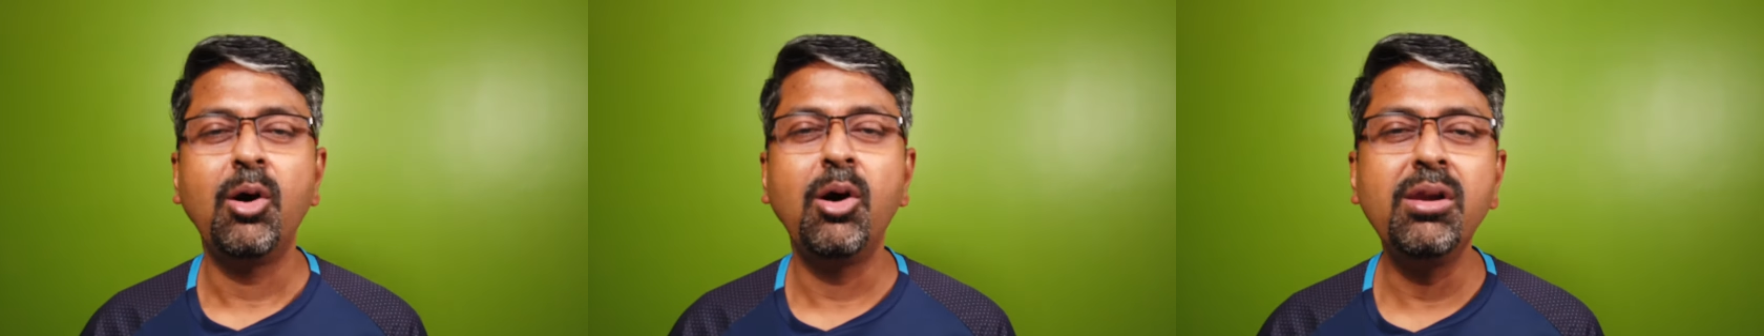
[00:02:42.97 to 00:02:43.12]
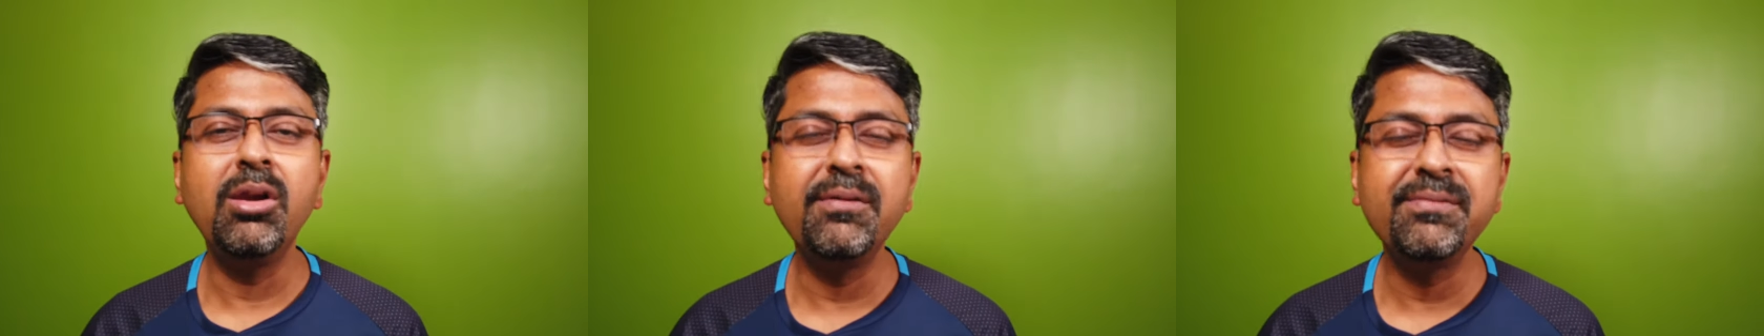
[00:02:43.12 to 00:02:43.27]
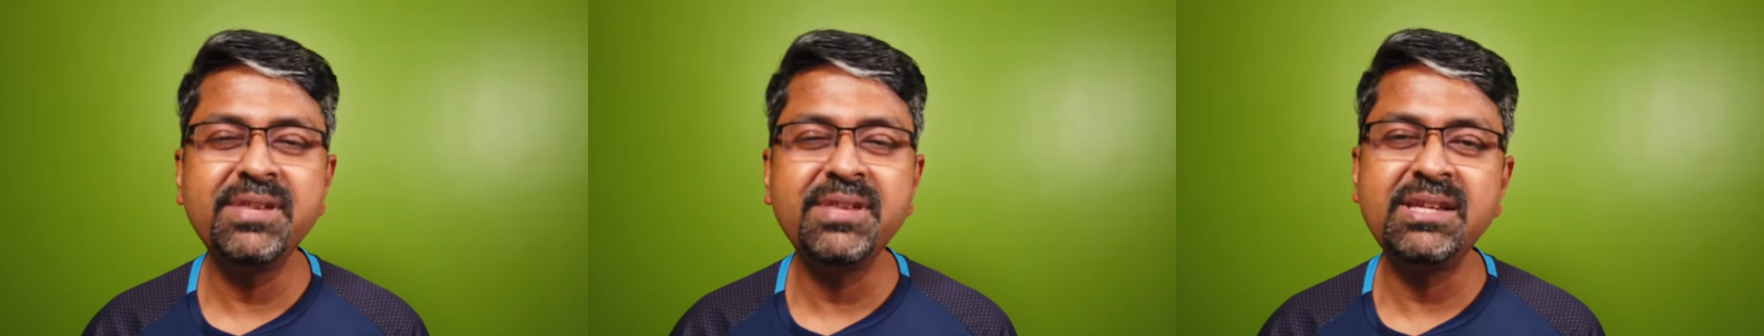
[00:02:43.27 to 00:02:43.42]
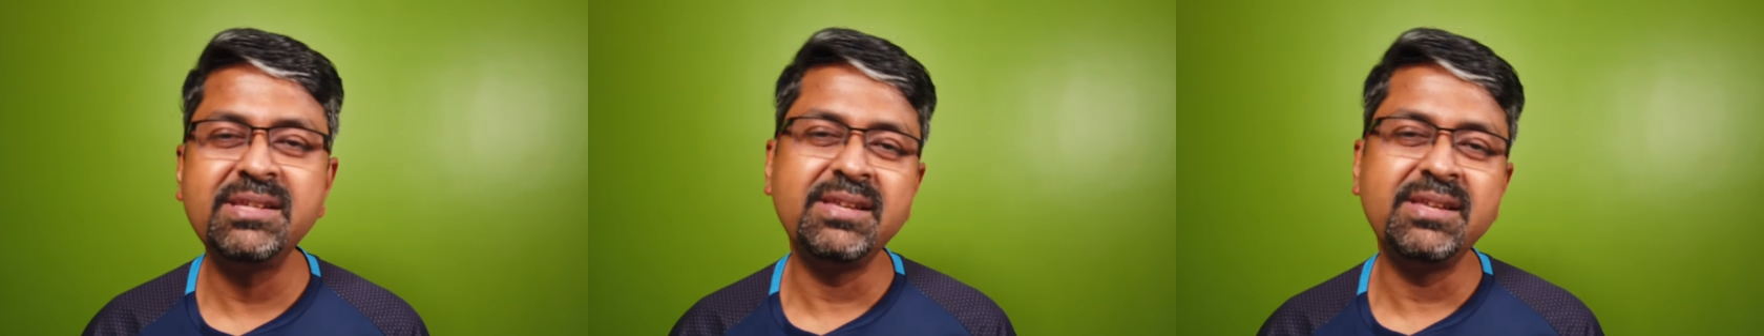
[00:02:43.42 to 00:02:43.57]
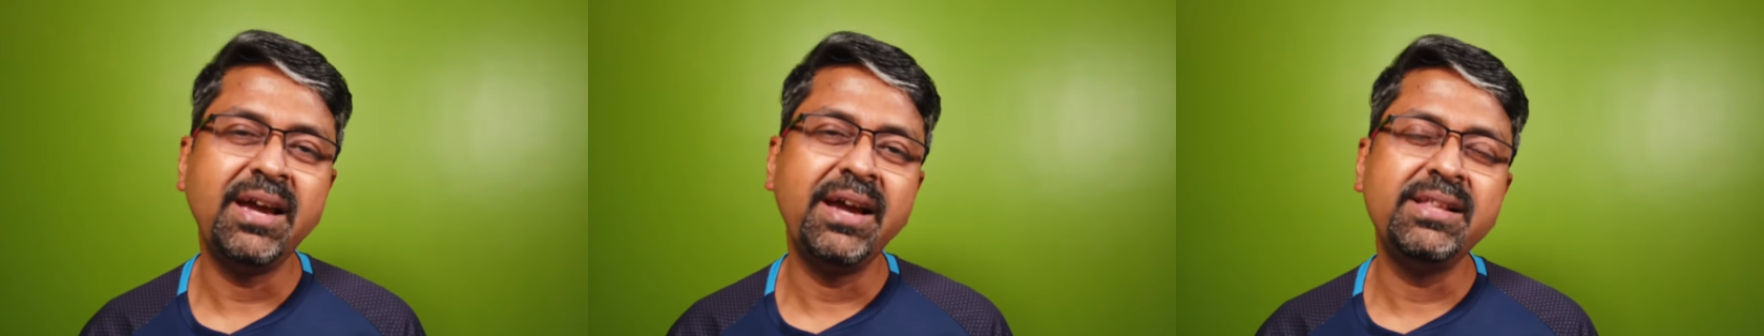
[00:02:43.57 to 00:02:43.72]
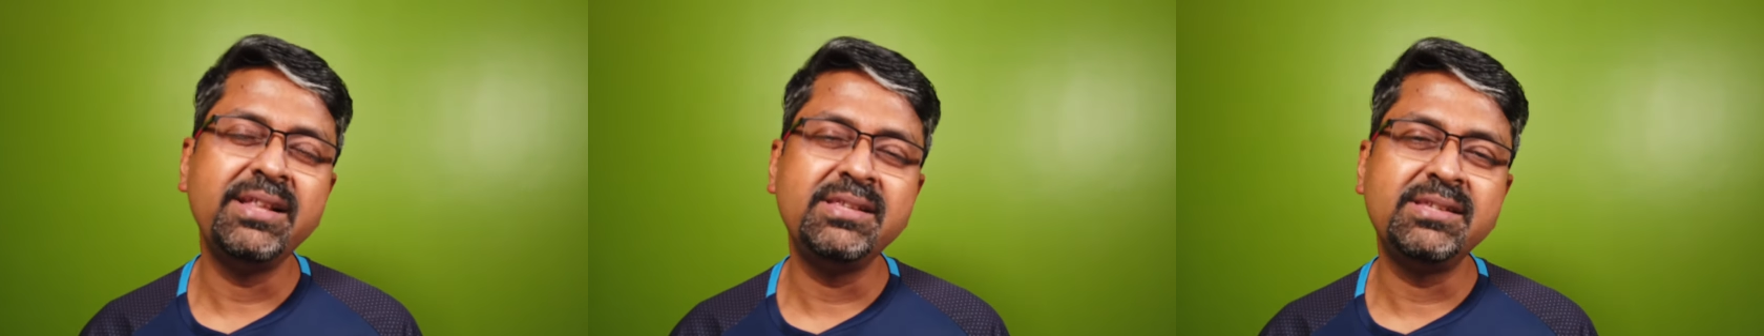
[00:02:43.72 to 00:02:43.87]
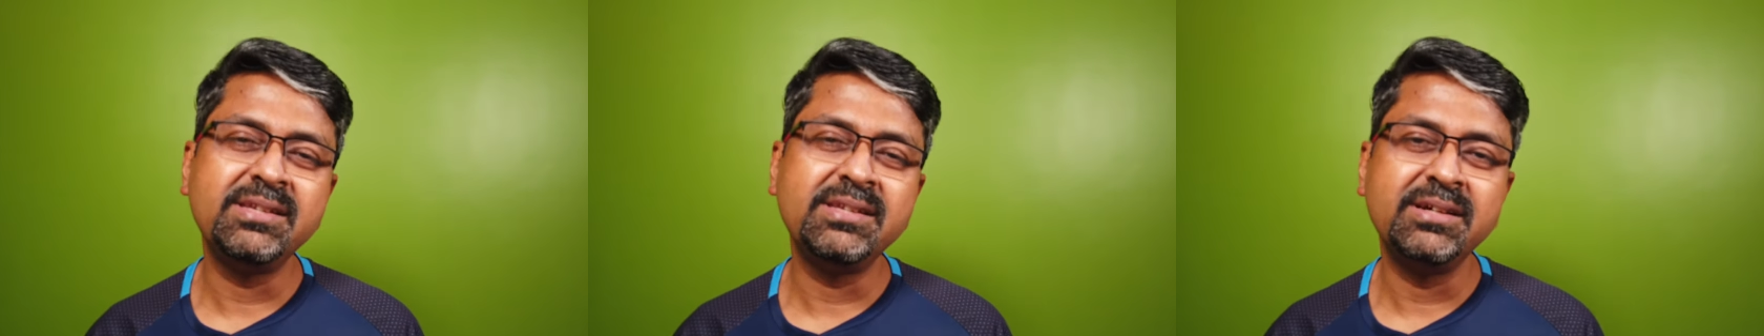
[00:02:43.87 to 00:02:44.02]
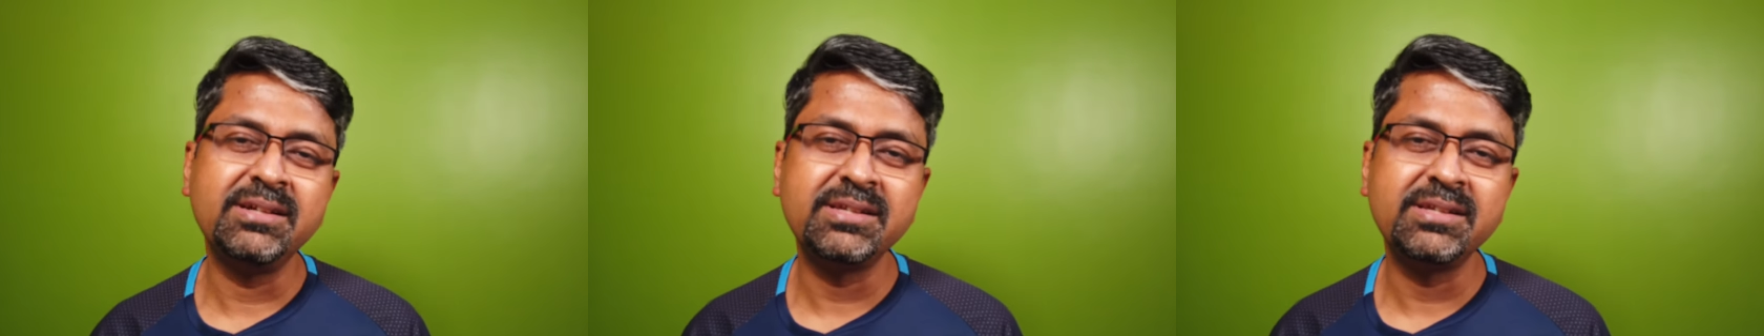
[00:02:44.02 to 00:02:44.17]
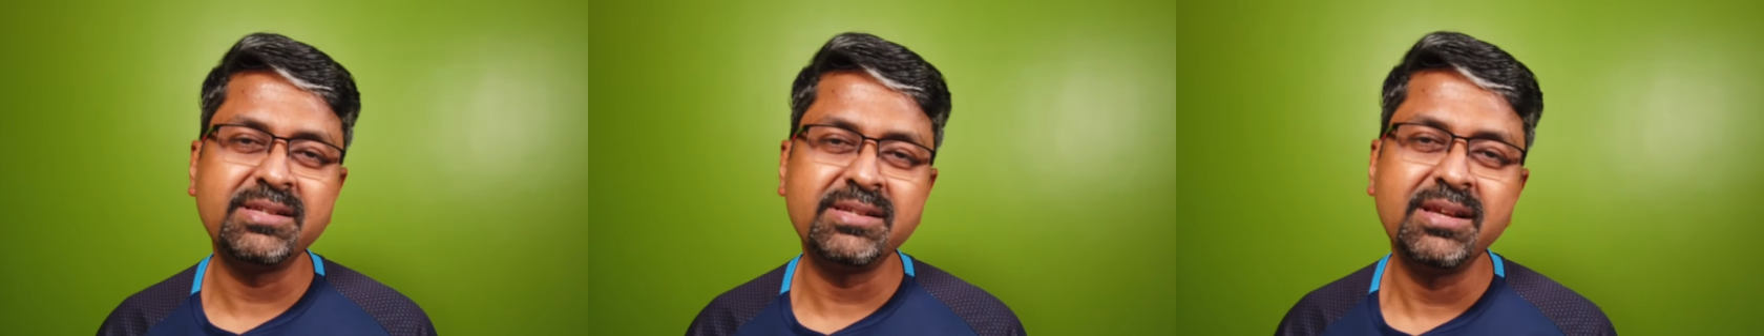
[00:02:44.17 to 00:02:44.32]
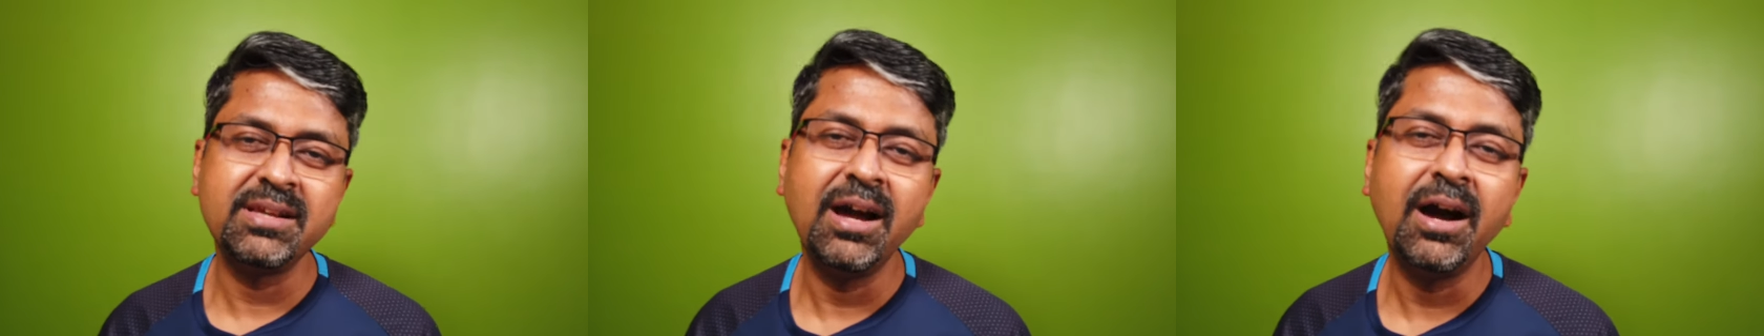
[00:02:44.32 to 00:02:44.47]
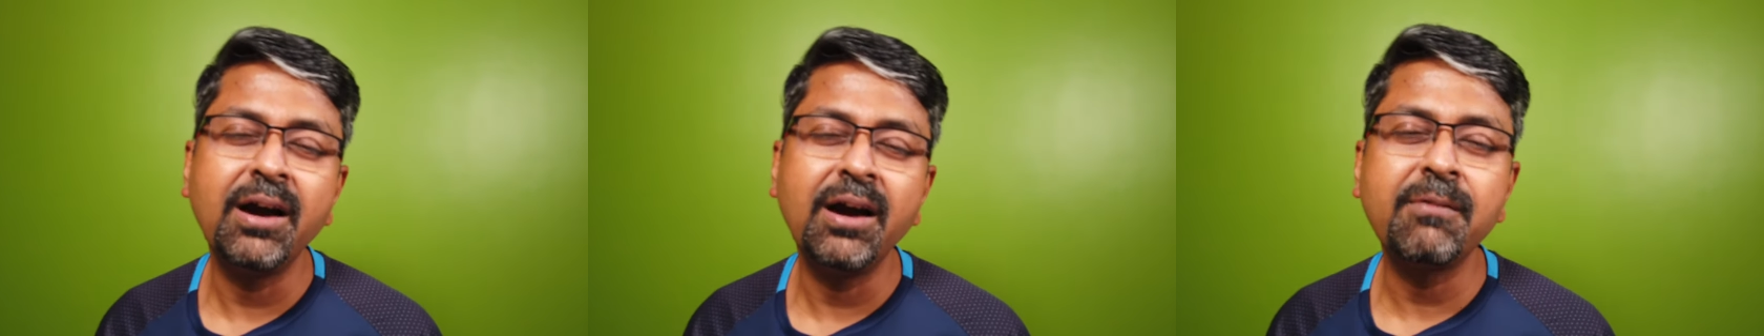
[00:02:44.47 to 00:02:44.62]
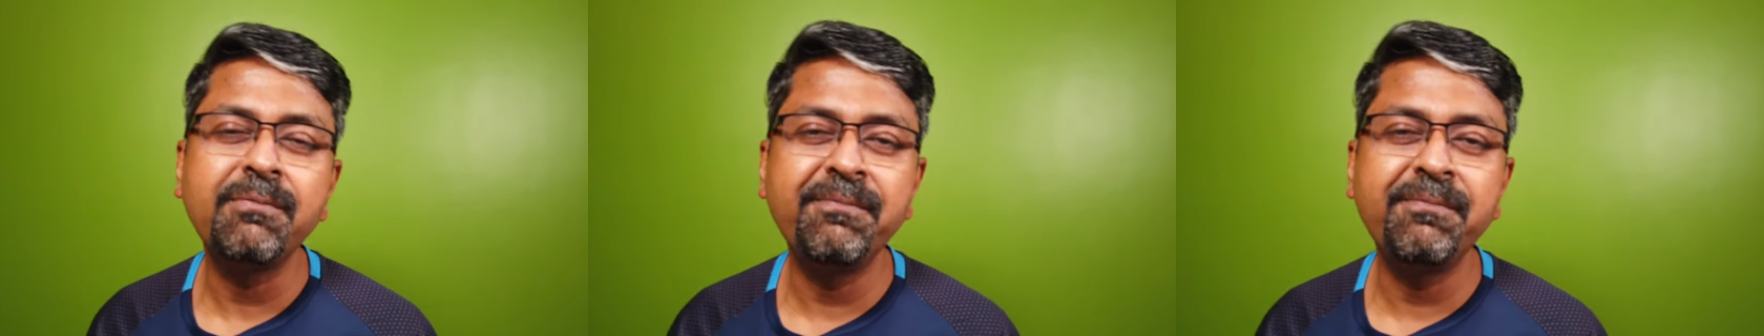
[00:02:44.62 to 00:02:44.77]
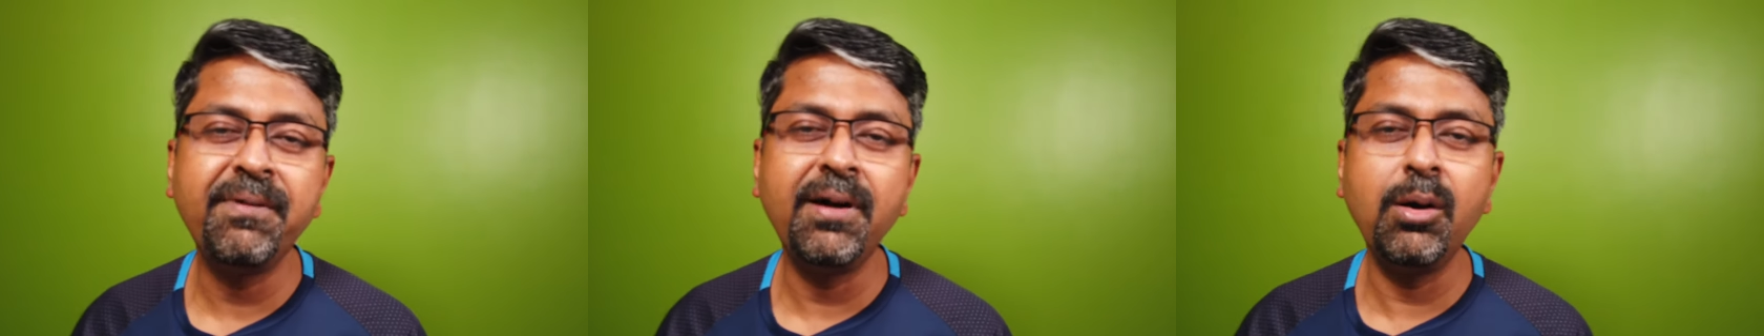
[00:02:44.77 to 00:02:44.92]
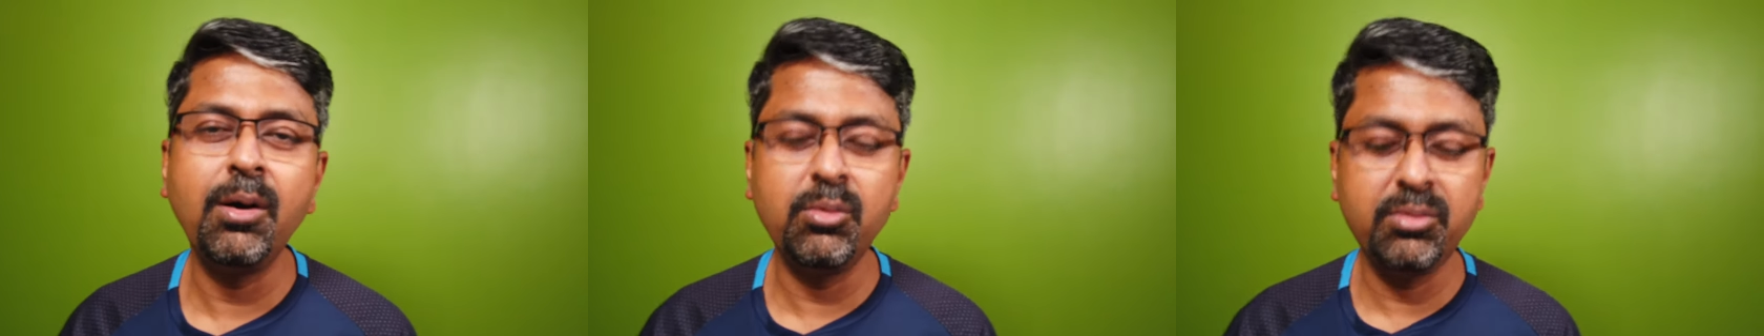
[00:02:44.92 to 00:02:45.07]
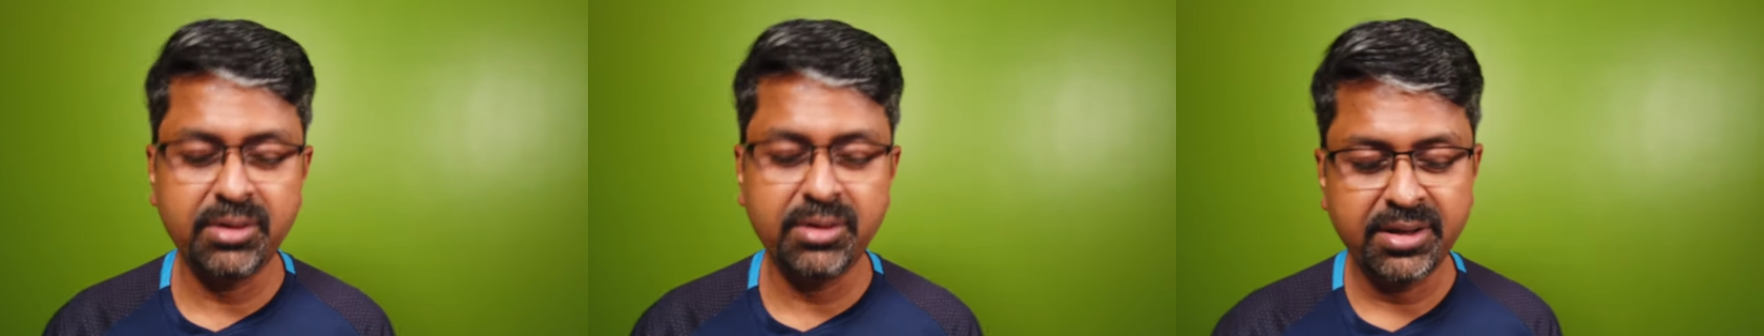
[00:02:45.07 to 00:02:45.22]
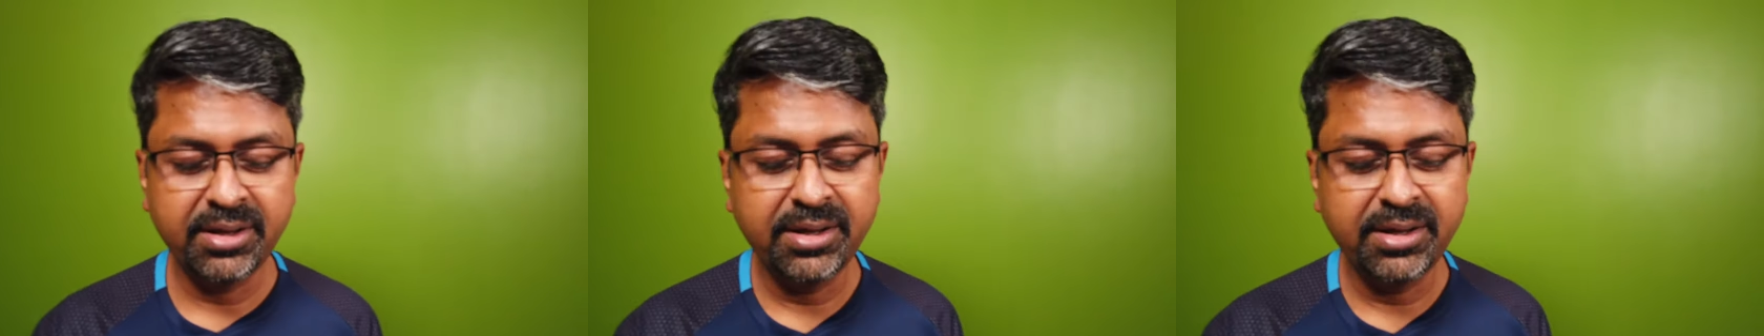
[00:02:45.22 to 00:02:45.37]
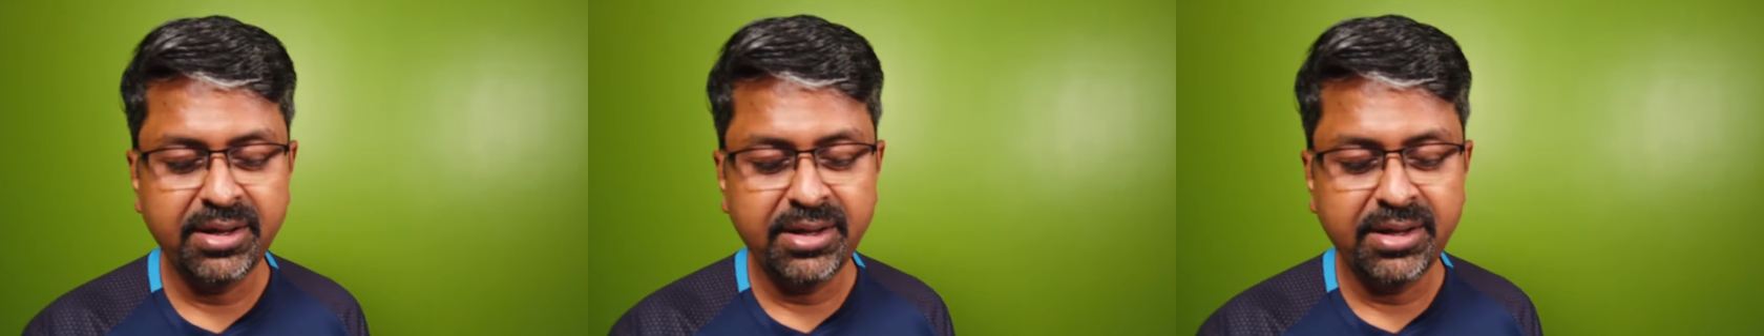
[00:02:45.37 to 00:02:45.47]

All of these answers are found